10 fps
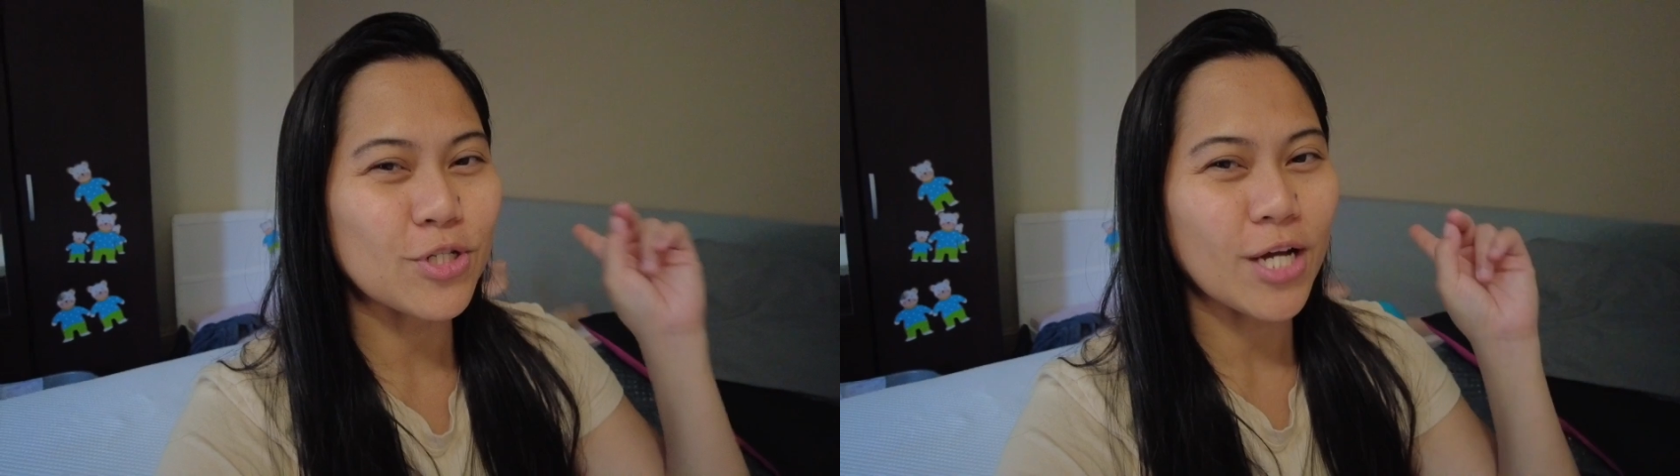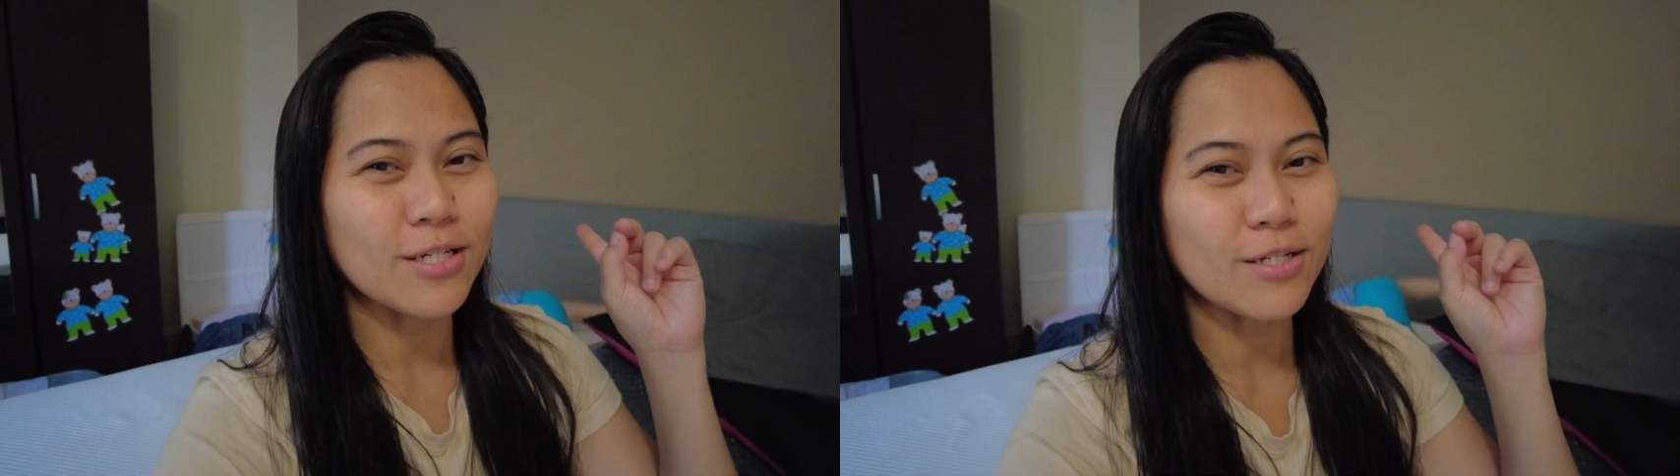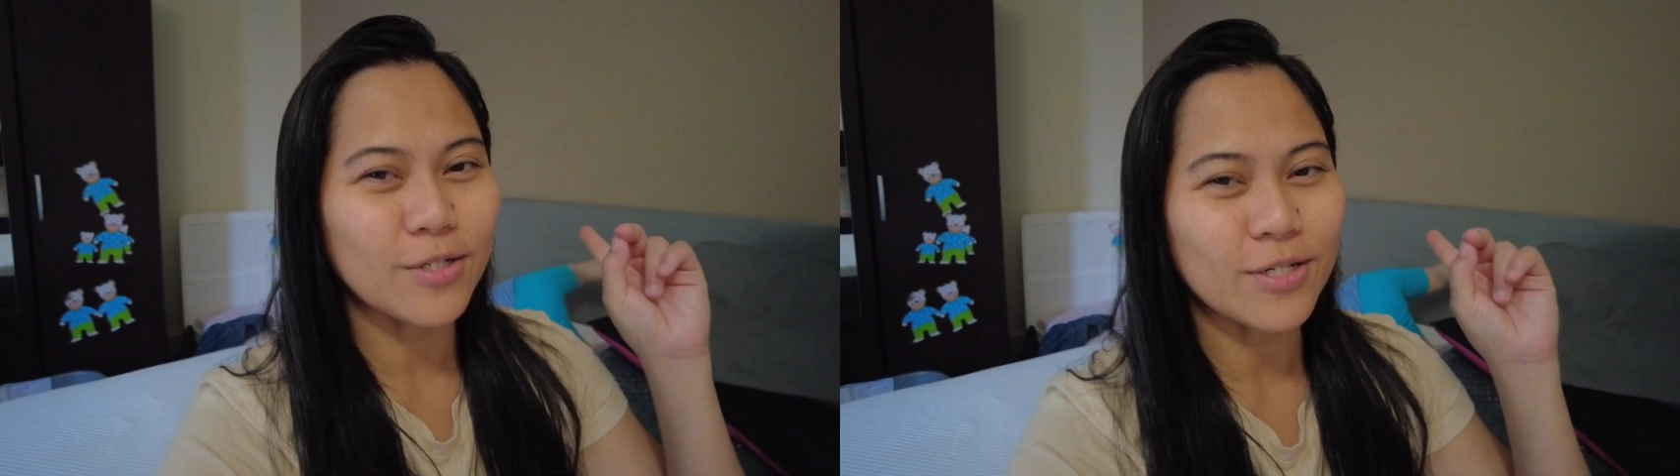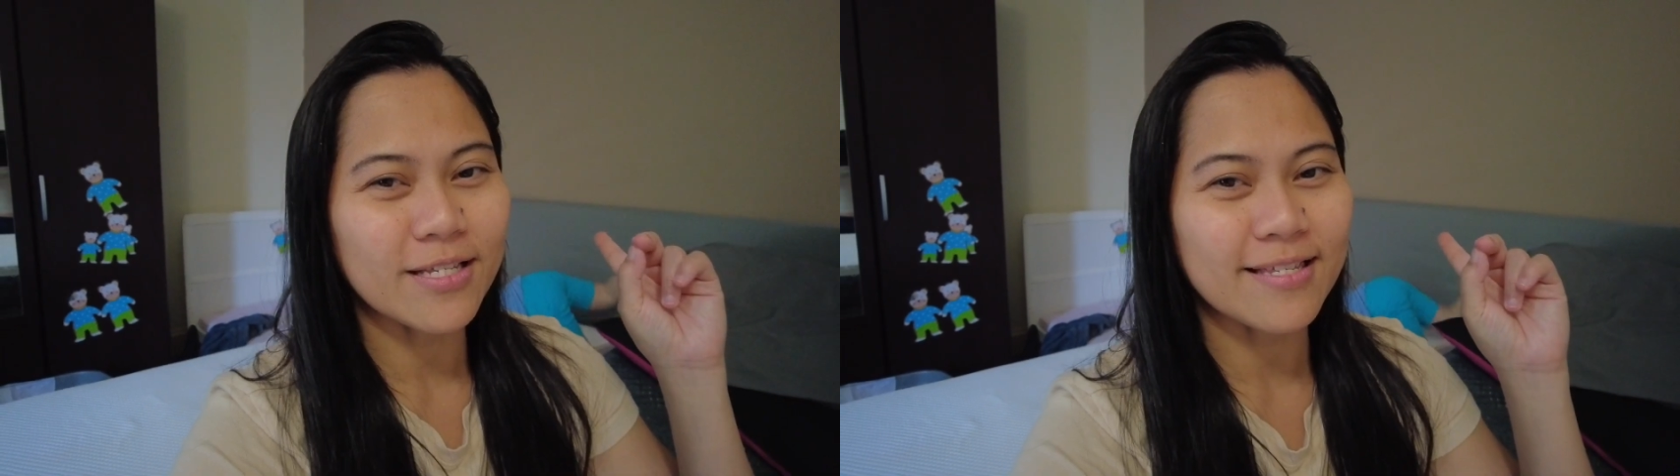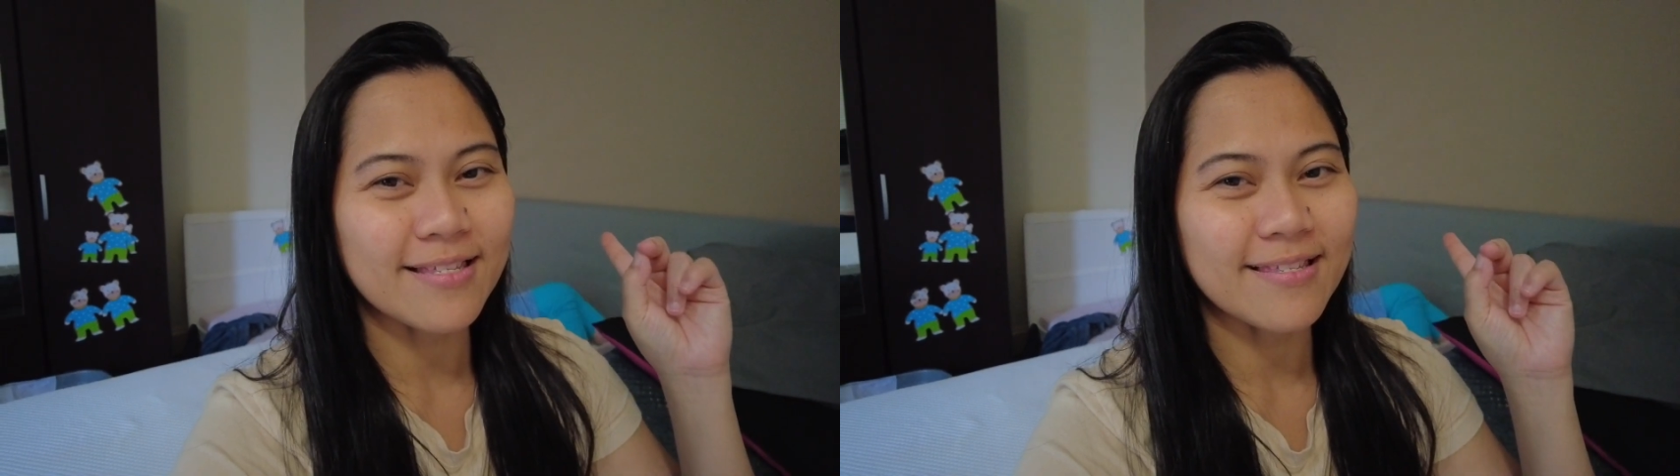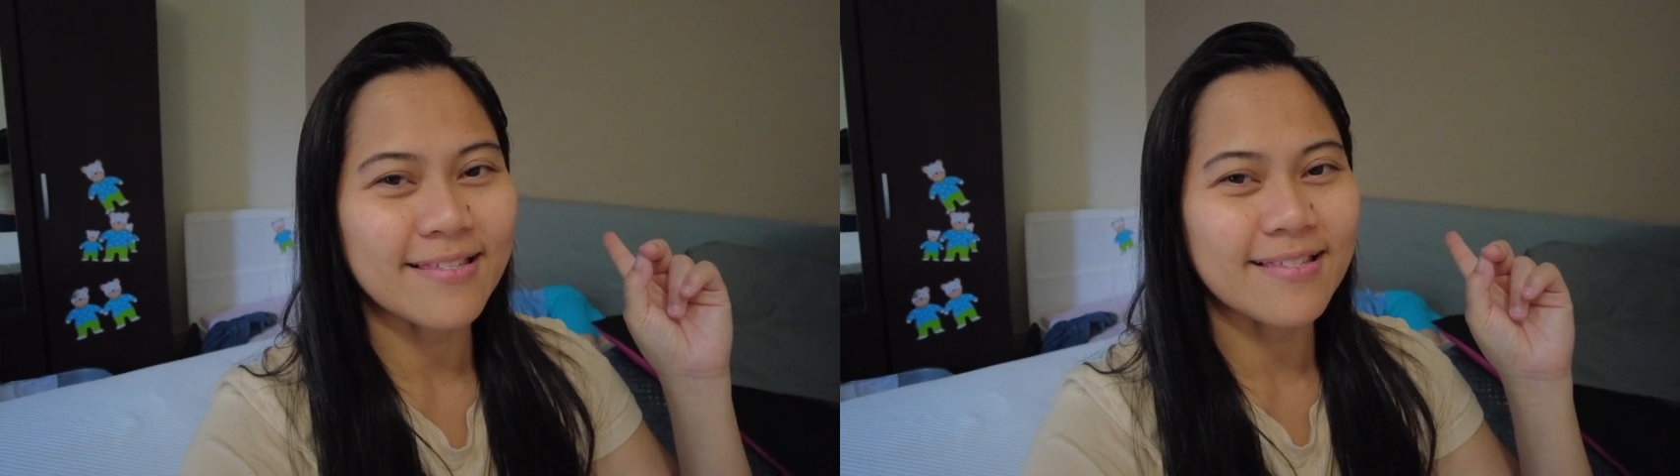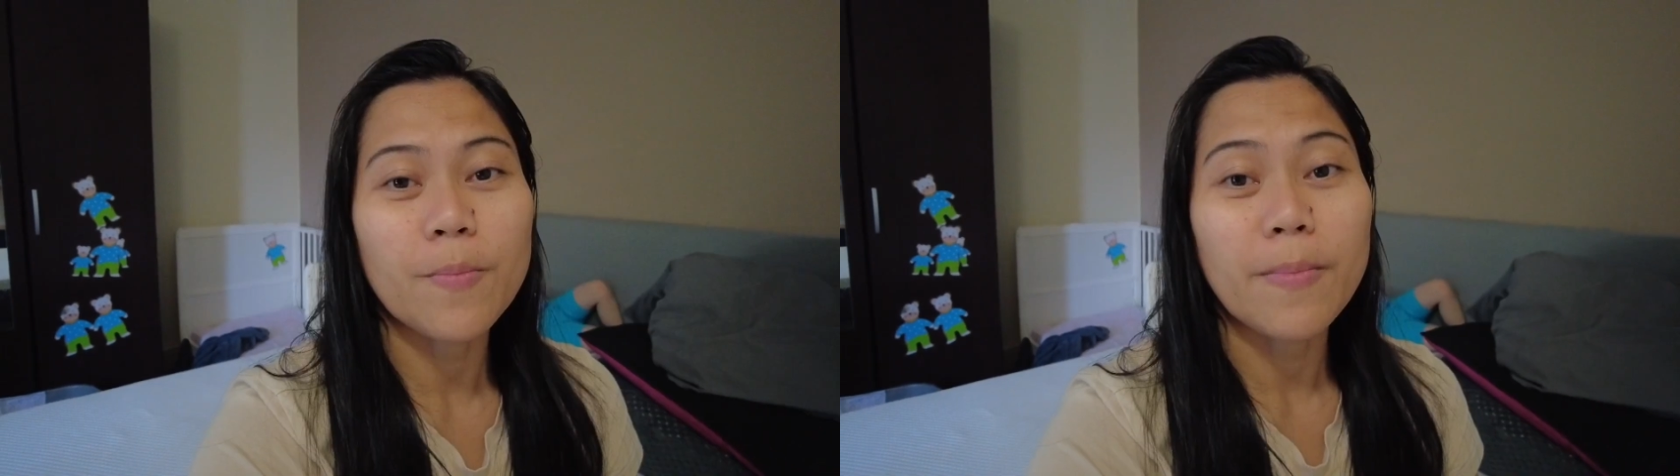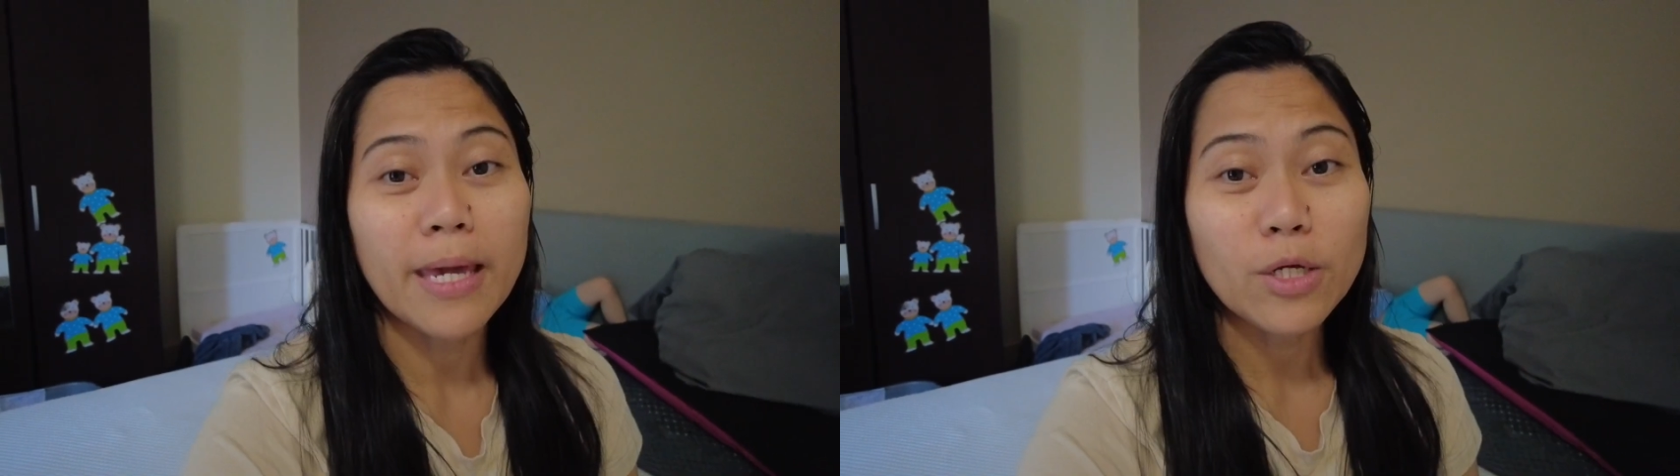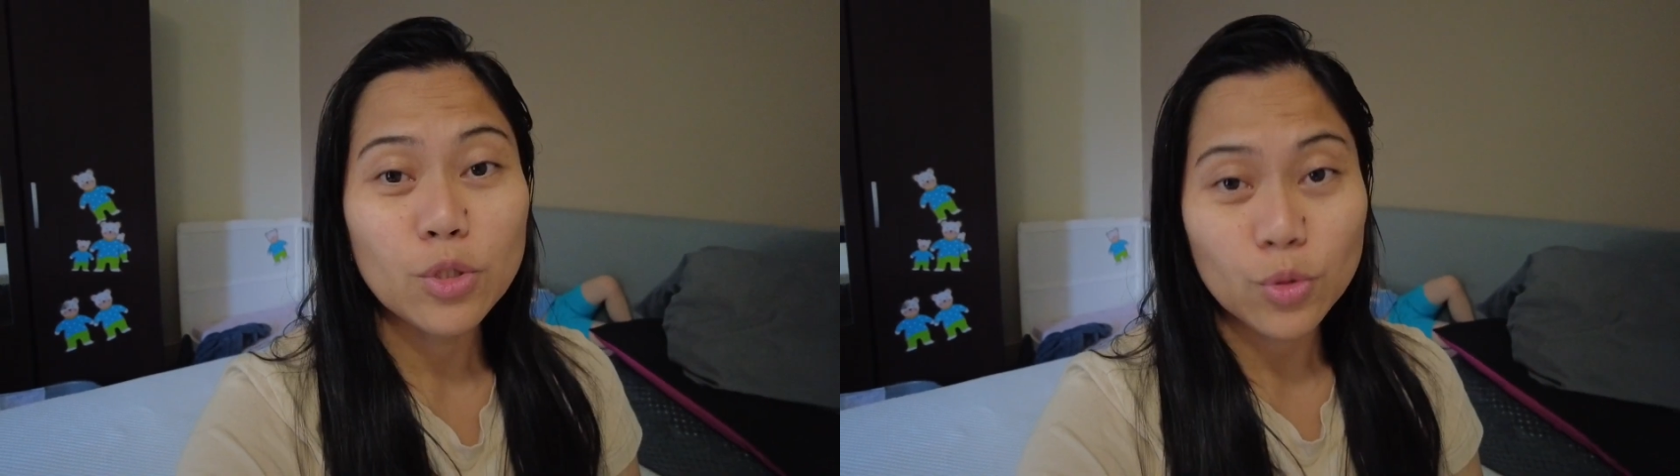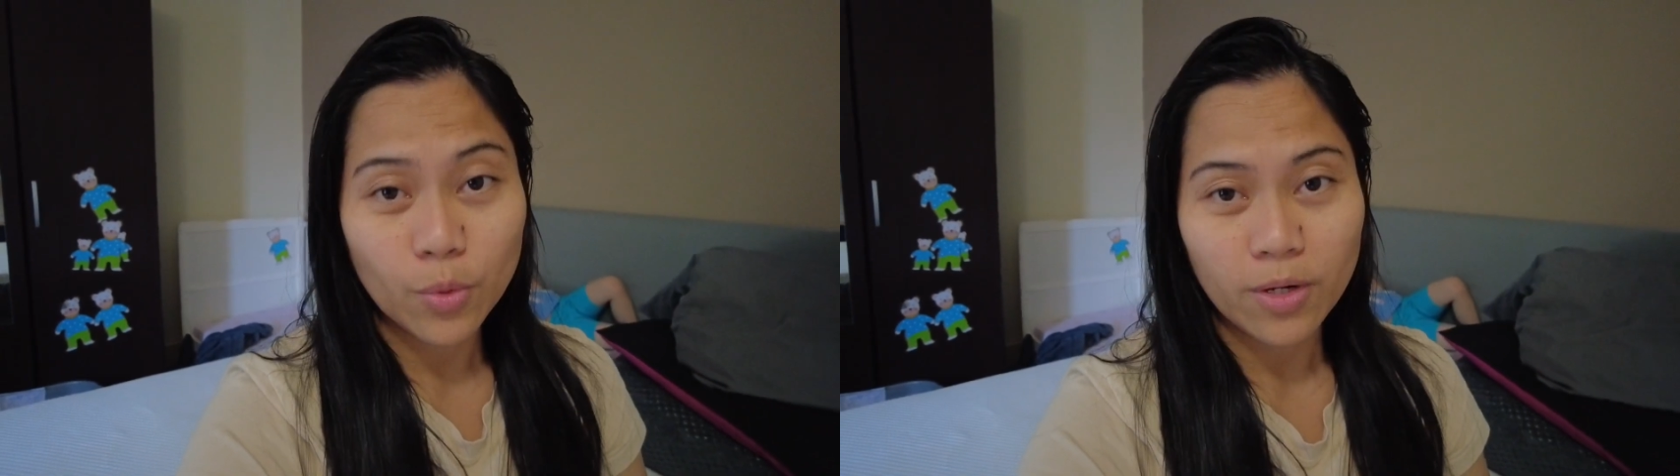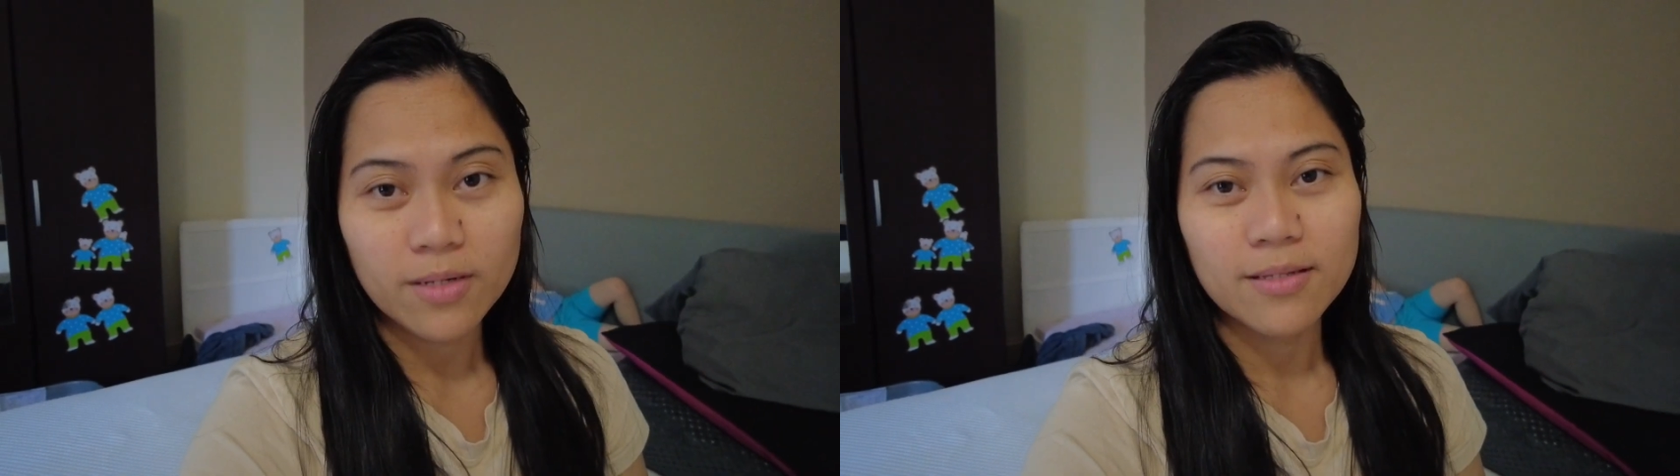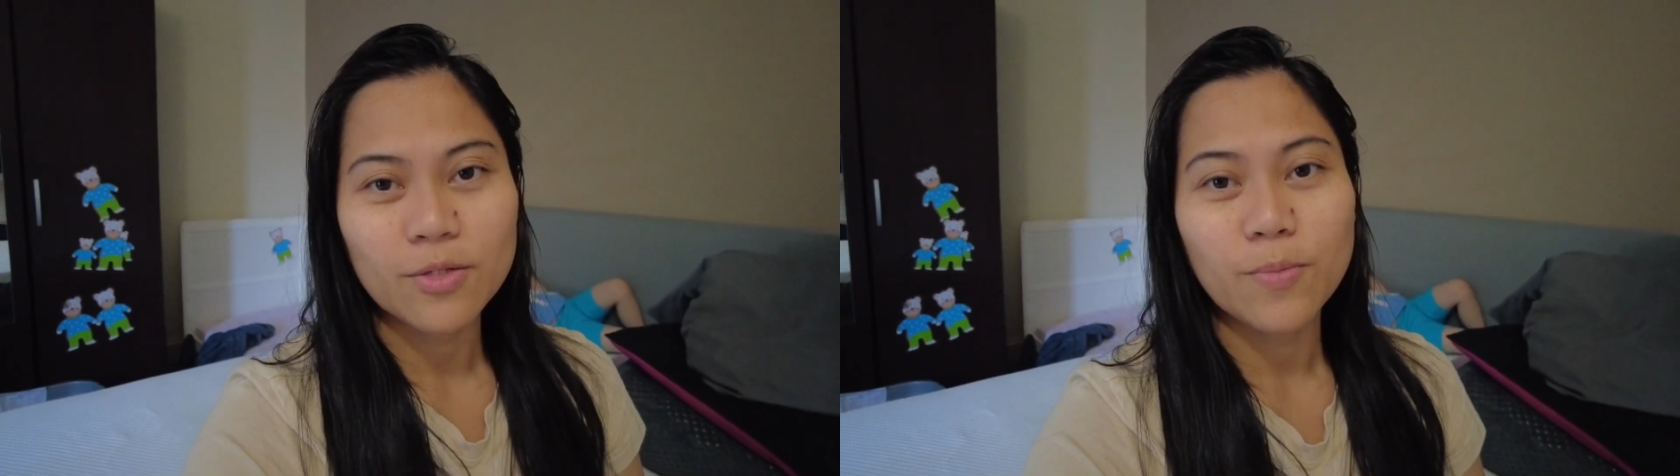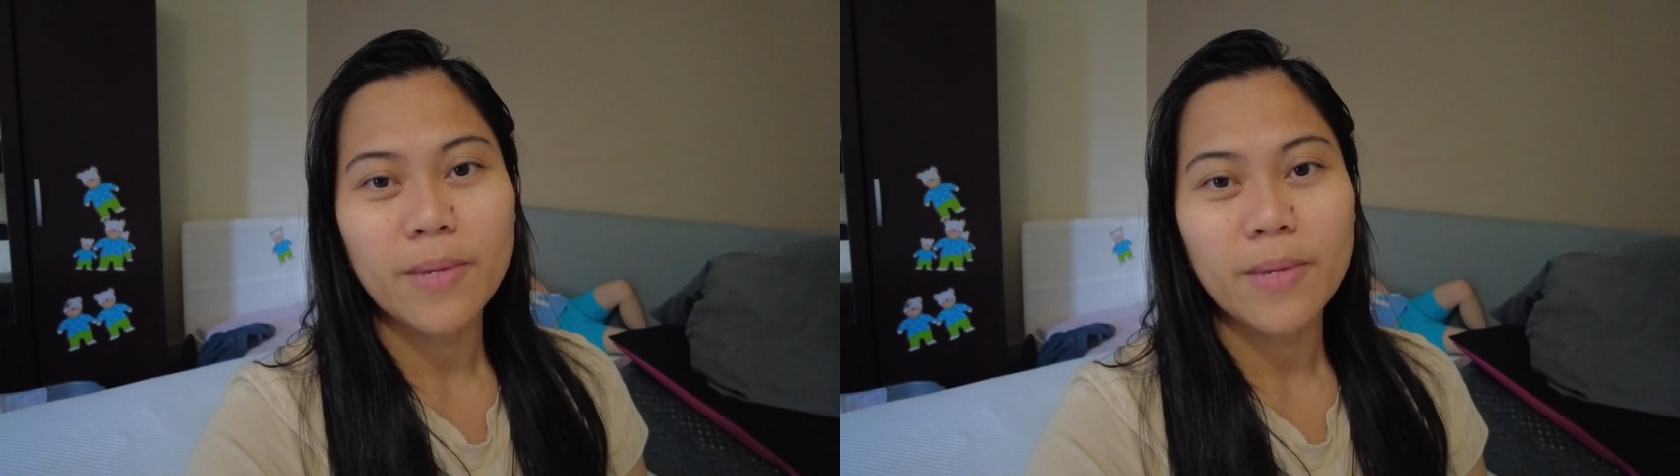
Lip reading: toddlers. So